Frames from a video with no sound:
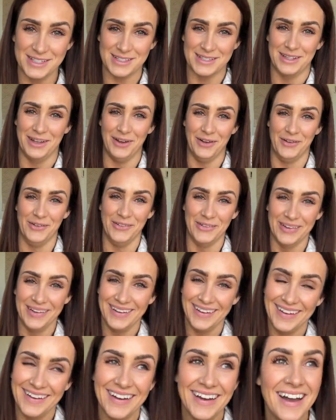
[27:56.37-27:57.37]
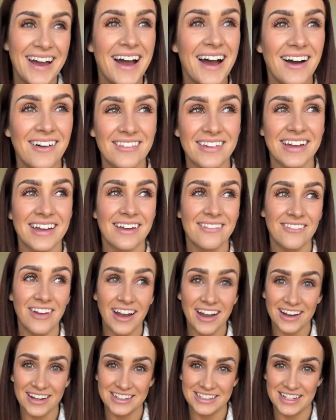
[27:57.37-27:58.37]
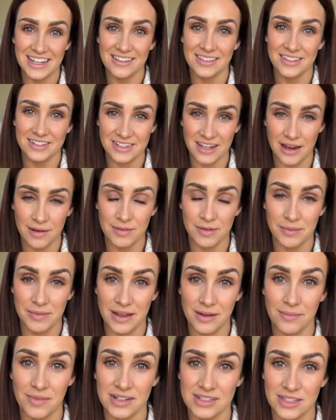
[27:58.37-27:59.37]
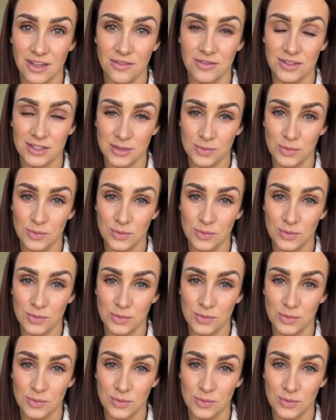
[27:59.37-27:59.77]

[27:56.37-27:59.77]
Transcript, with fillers: so, like, am I gonna take the time to make myself a